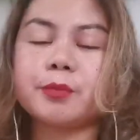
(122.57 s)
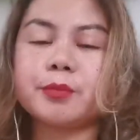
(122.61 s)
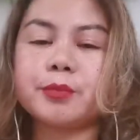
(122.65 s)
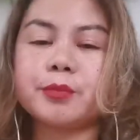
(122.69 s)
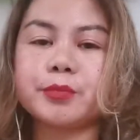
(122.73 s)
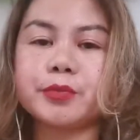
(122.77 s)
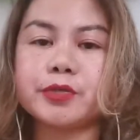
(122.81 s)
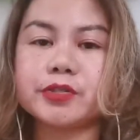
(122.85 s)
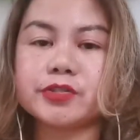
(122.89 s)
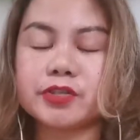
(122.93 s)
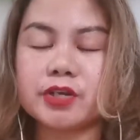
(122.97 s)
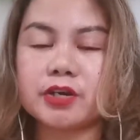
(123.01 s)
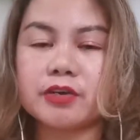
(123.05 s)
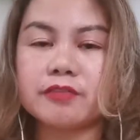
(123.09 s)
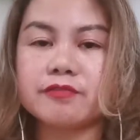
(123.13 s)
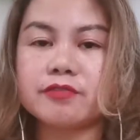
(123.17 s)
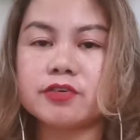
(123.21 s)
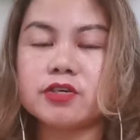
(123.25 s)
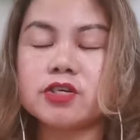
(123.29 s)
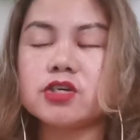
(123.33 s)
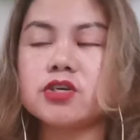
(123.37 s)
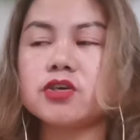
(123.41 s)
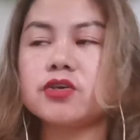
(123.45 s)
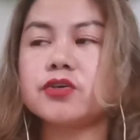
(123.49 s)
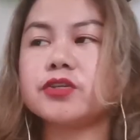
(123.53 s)

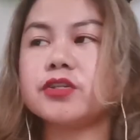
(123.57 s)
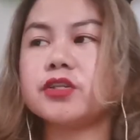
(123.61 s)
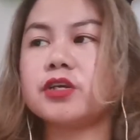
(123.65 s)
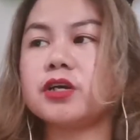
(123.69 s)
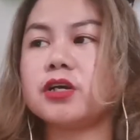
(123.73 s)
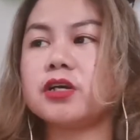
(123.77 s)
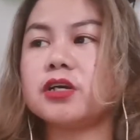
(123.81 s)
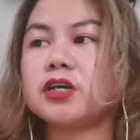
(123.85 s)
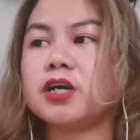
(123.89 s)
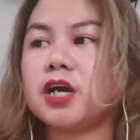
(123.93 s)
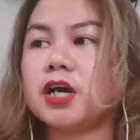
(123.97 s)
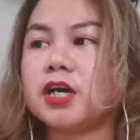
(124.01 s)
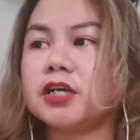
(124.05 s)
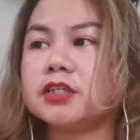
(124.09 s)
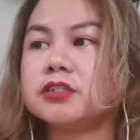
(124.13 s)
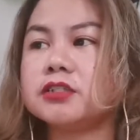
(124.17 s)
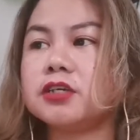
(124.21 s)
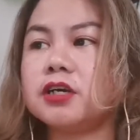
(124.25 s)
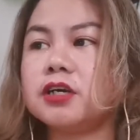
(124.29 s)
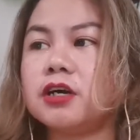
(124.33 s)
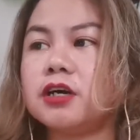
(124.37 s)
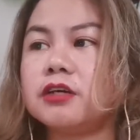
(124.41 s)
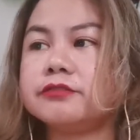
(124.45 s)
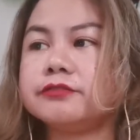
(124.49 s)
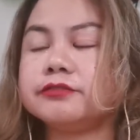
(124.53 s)
preserver, or the god
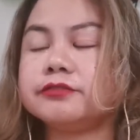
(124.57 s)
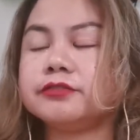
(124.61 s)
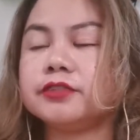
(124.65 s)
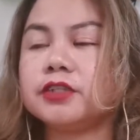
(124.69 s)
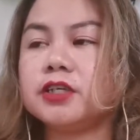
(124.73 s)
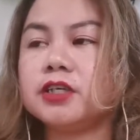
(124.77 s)
of